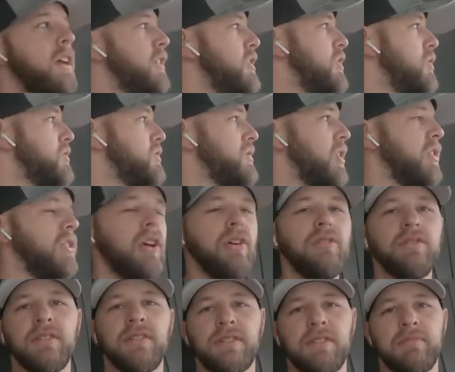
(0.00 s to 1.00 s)
You'll start
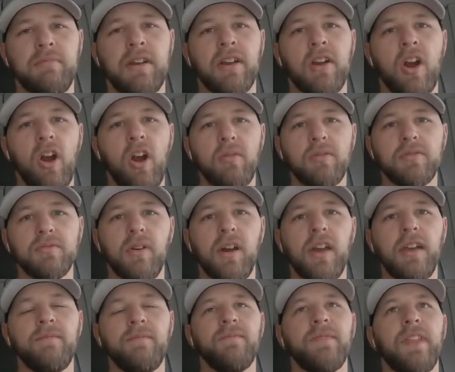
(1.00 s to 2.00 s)
losing some of that garbage
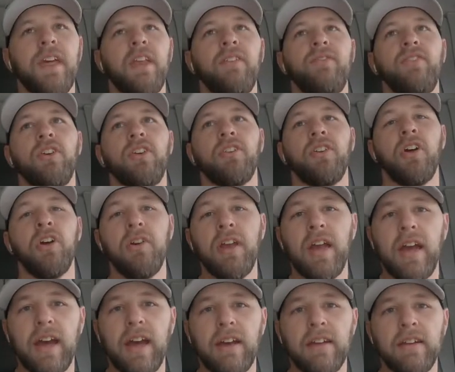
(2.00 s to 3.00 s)
weight. And if you're a new
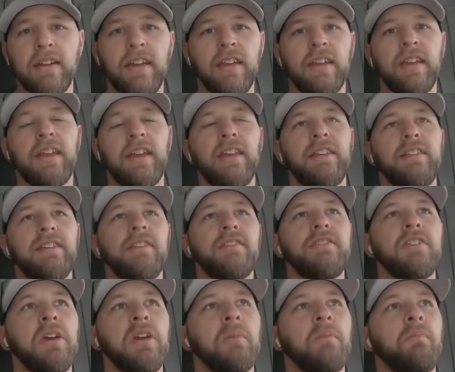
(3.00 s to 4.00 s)
guy getting into the
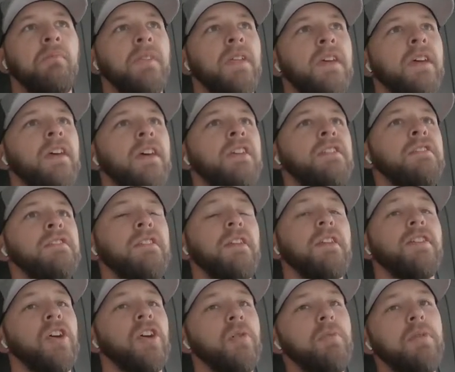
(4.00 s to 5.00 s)
gym,
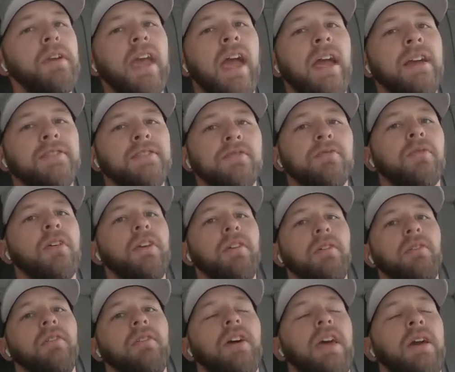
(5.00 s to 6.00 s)
newbie gains are
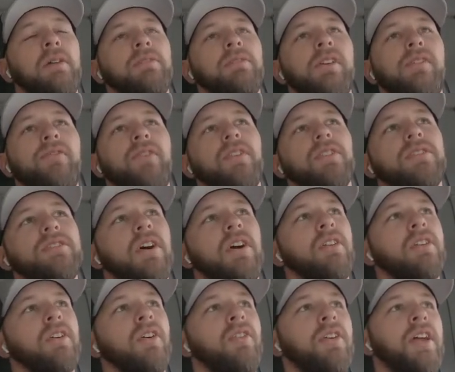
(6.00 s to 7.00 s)
real. And when you first
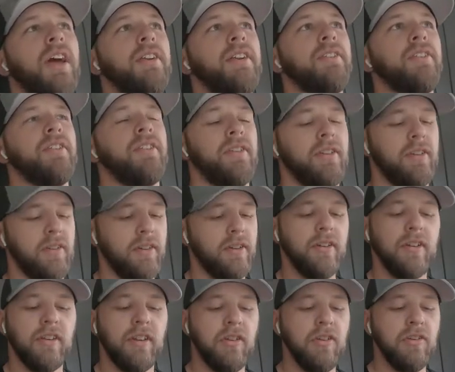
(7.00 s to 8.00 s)
start going after
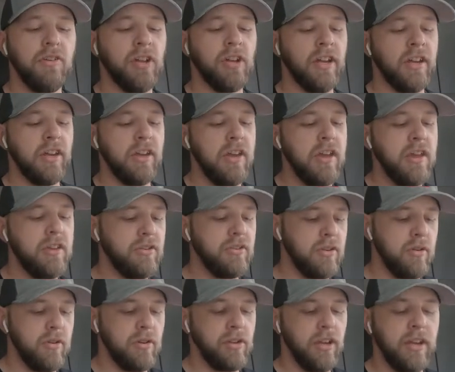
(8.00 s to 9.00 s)
you clean
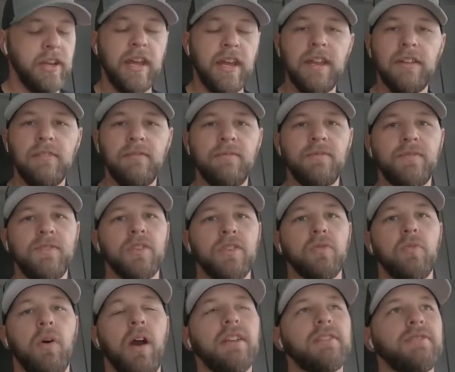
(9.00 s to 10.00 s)
eating, your
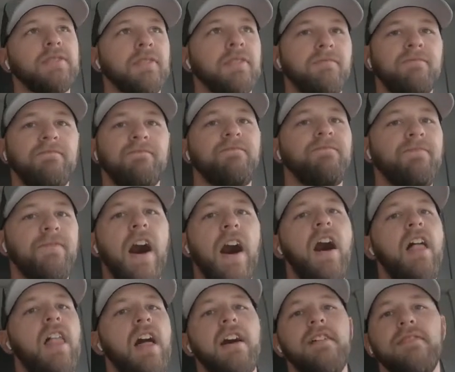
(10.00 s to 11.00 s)
weight's gonna
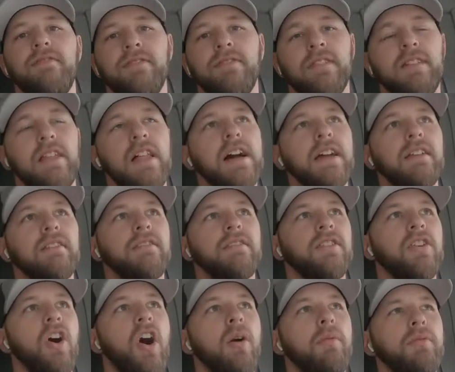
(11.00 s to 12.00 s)
fall off, like the
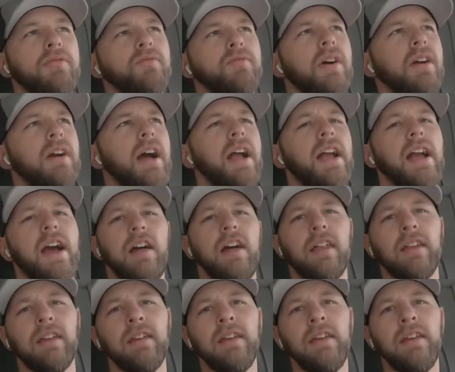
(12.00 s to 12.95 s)
garbage weight I call it.